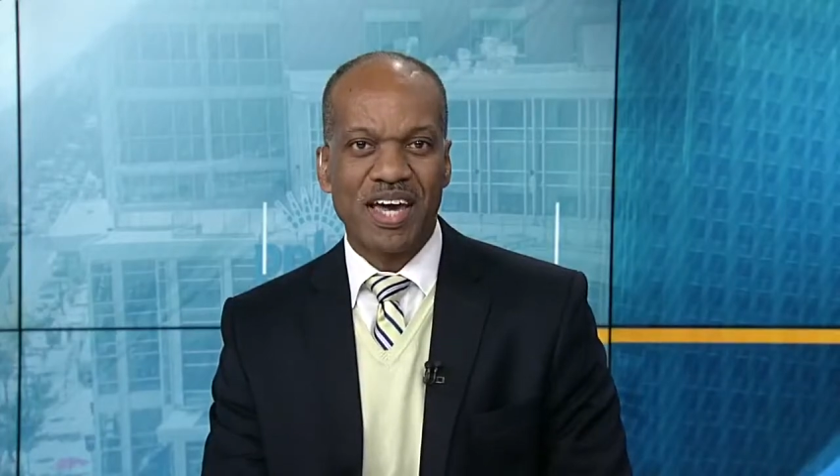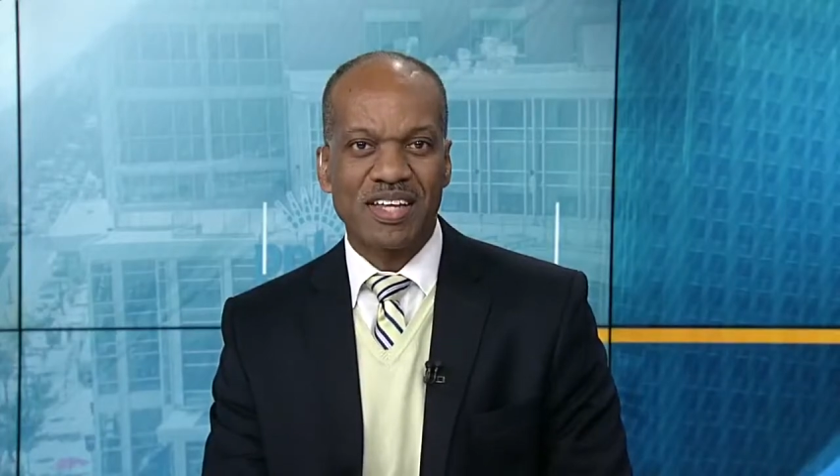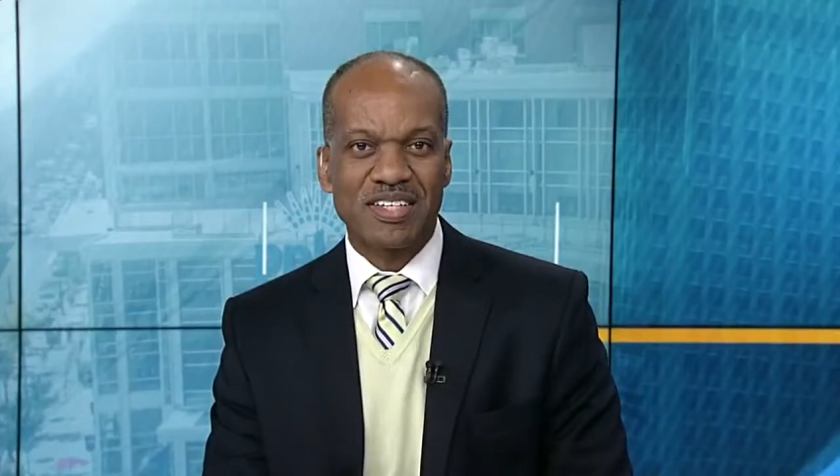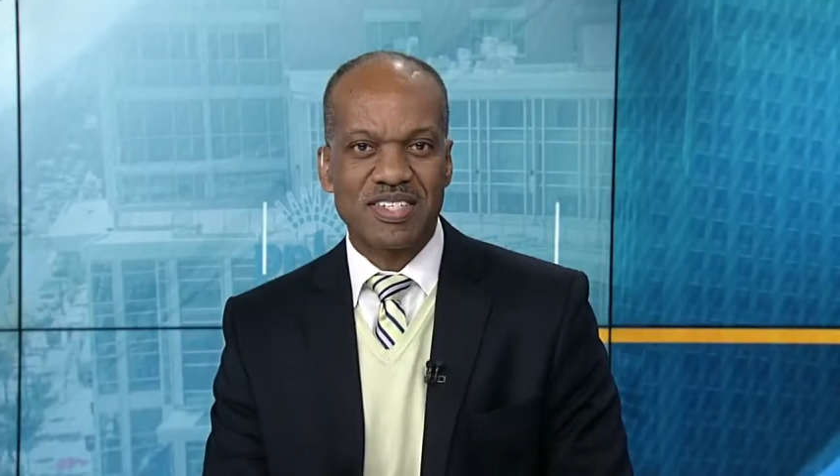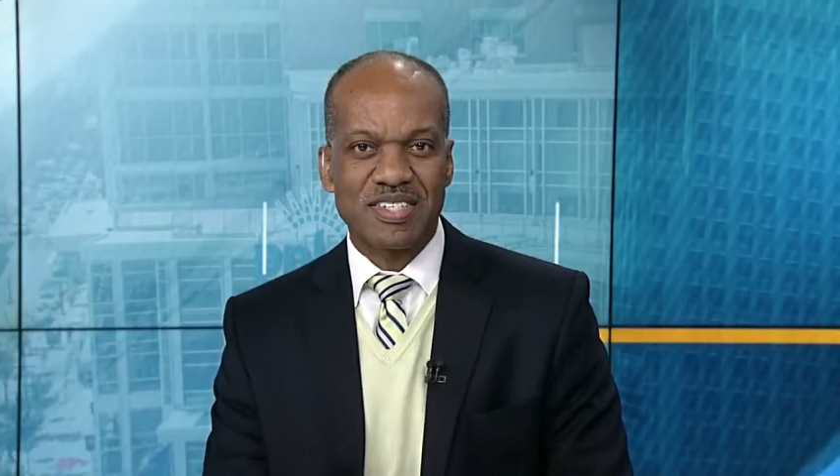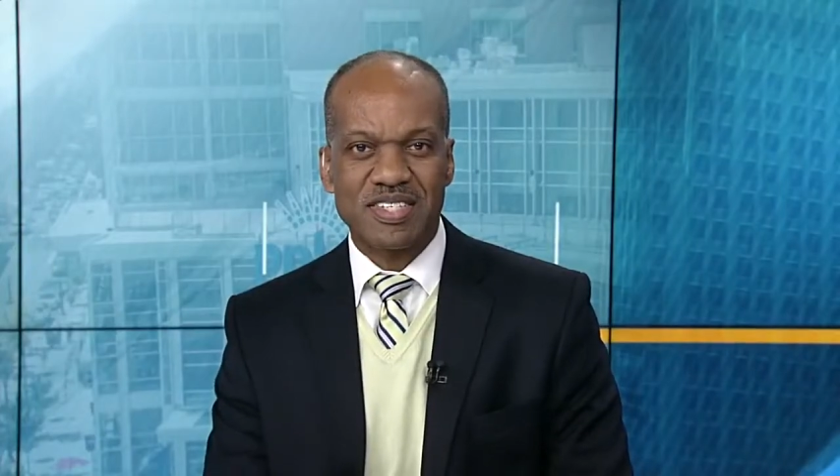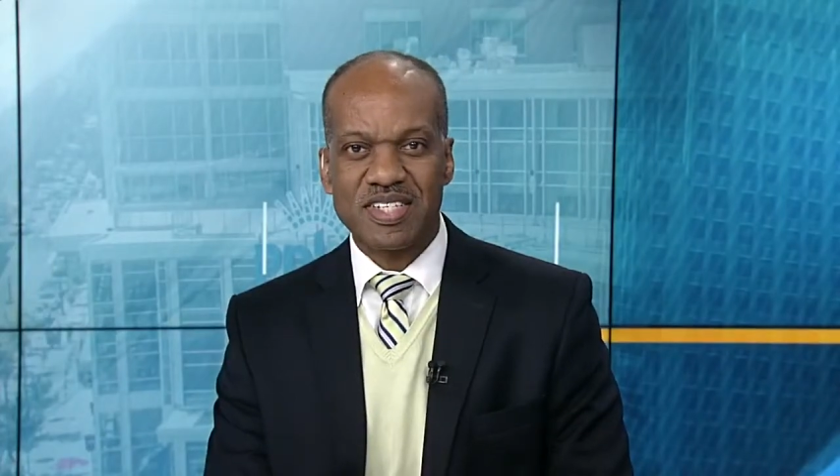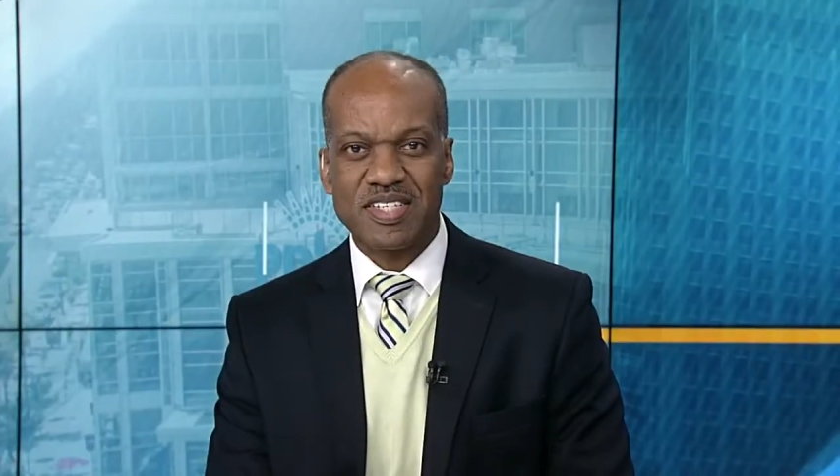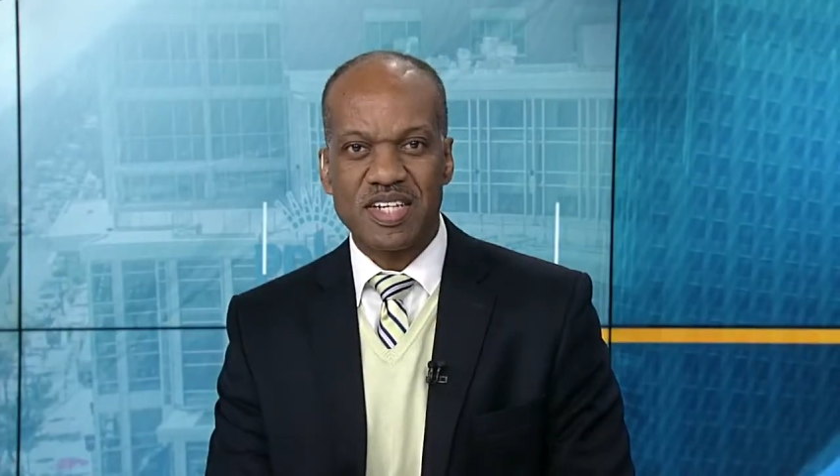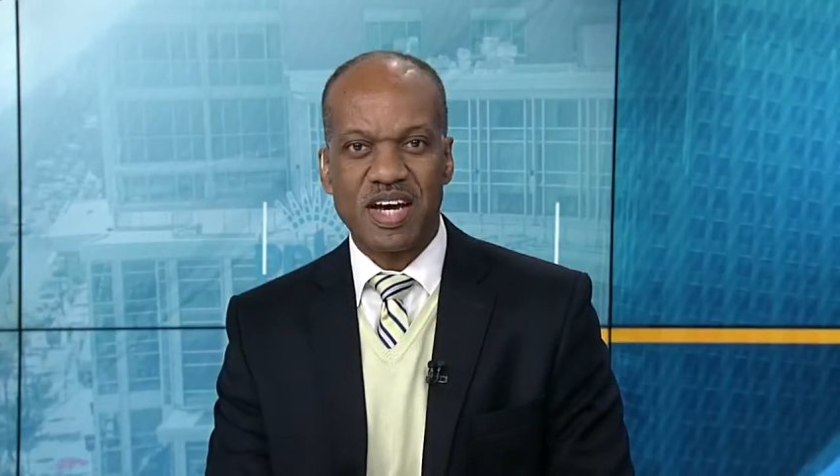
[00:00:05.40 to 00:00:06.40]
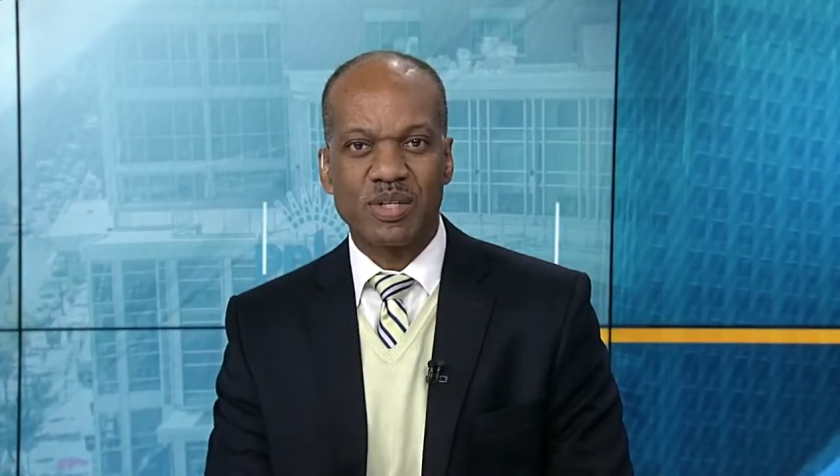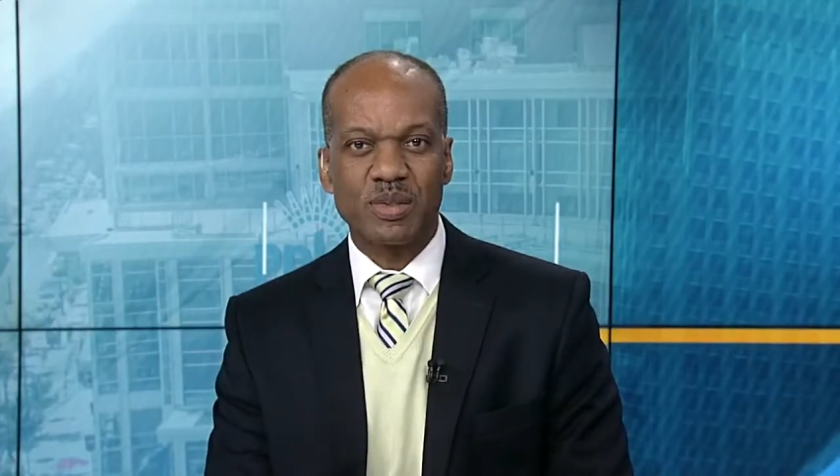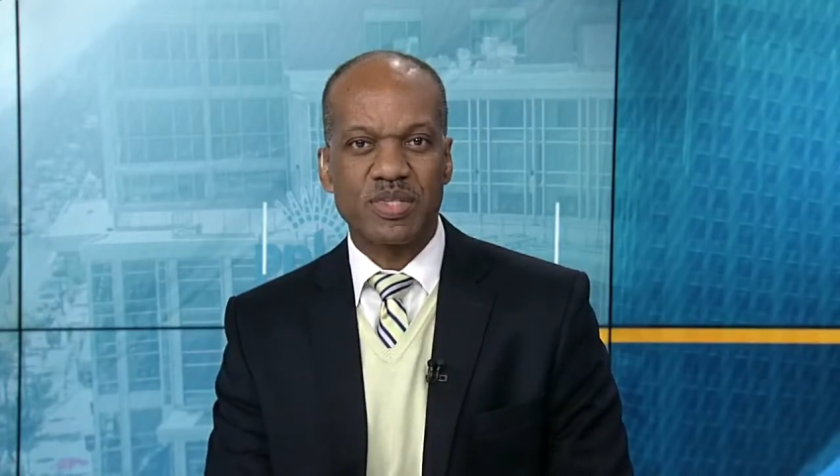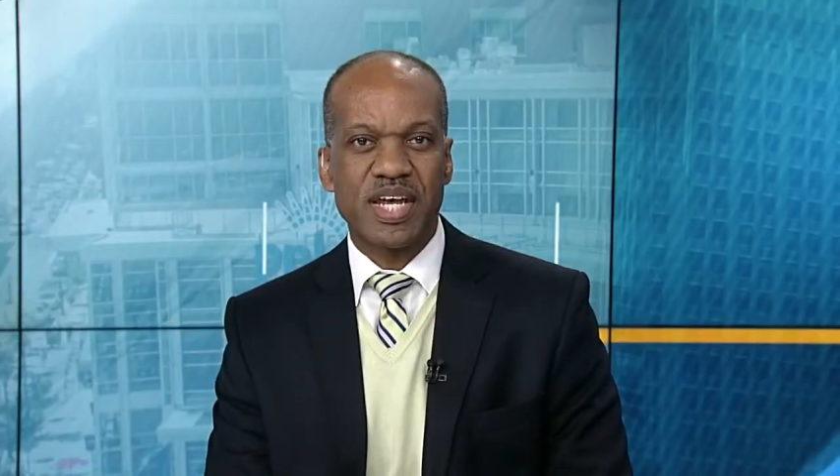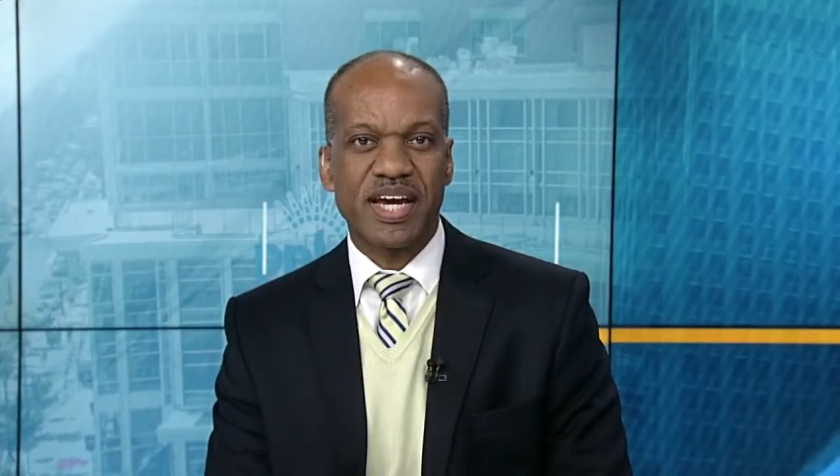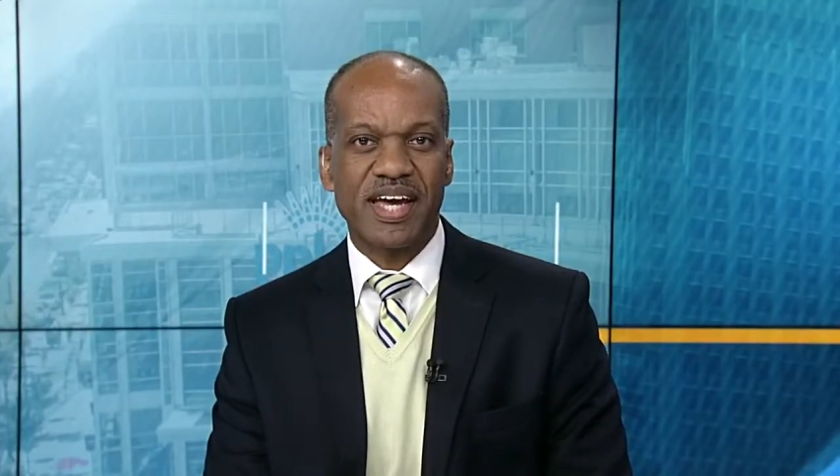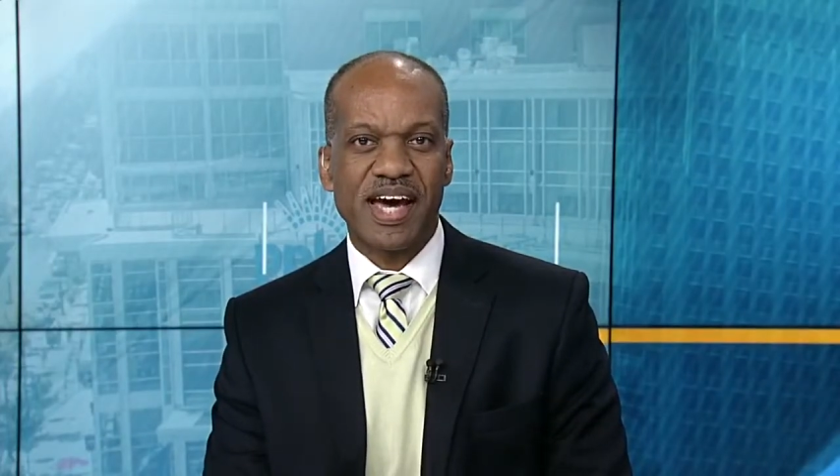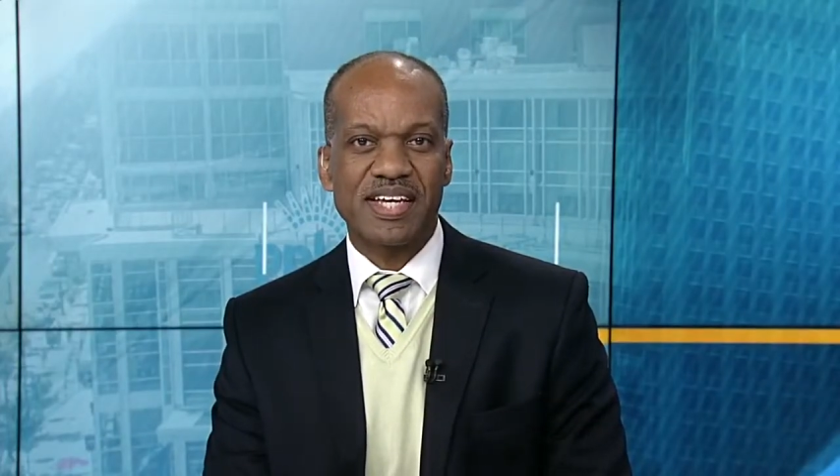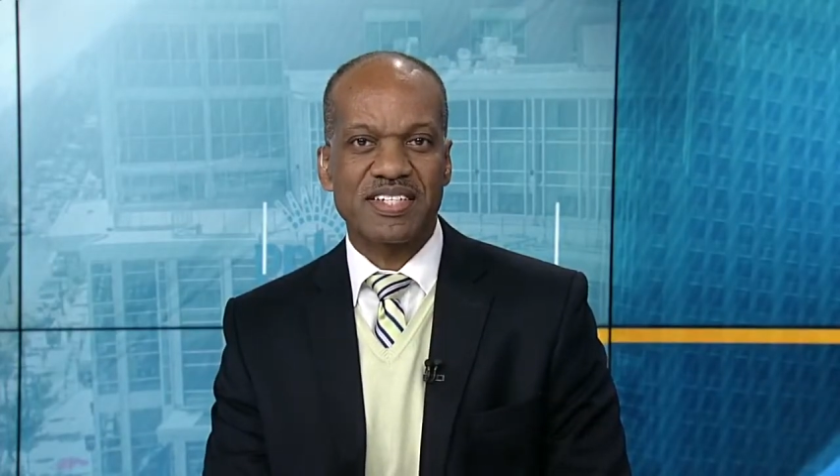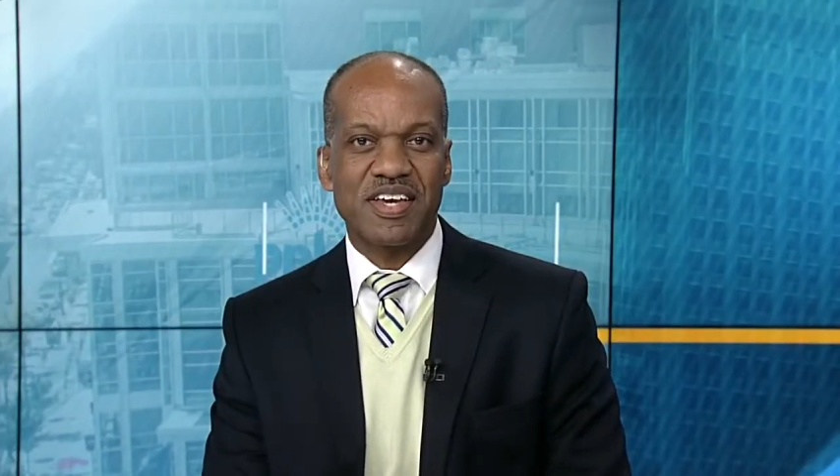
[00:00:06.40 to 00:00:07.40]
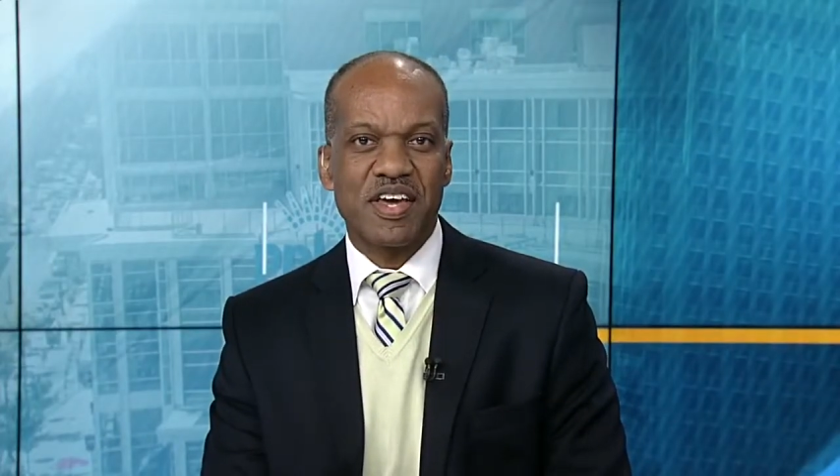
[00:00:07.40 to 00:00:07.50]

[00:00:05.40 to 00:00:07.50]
and this is the 69 News Netcast.